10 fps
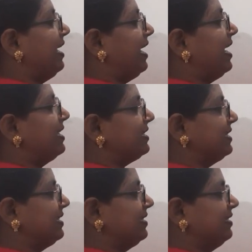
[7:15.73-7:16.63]

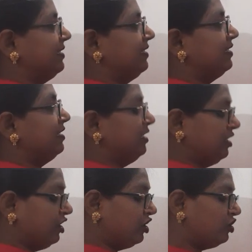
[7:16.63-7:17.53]
s
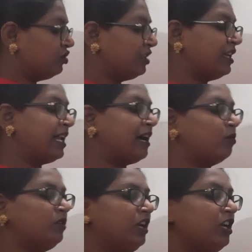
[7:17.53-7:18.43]
to the
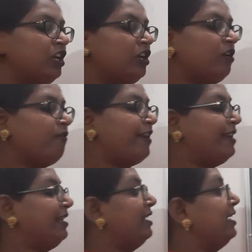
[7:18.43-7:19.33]
noun when
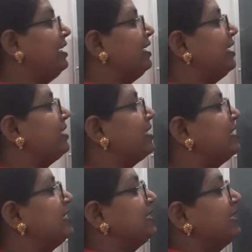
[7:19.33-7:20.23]
it
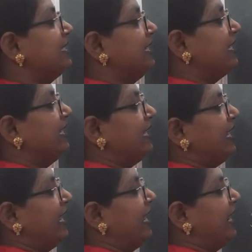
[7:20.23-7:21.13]
is
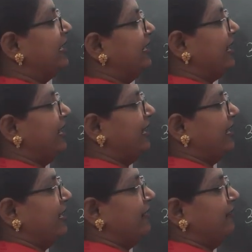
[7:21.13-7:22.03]
ending
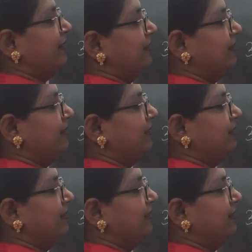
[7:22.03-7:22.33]
in